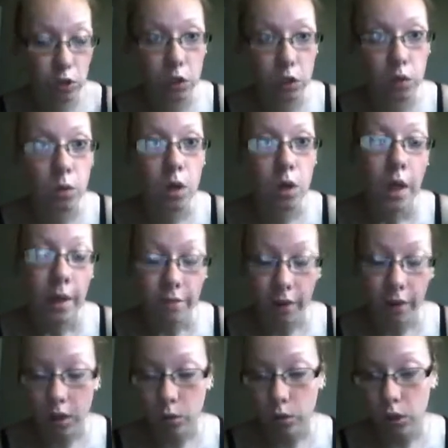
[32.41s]
So
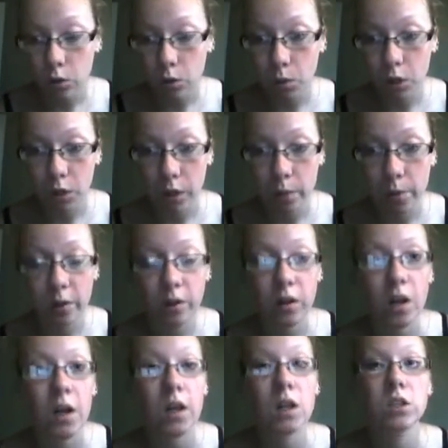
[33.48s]
finally went there with my grandmother.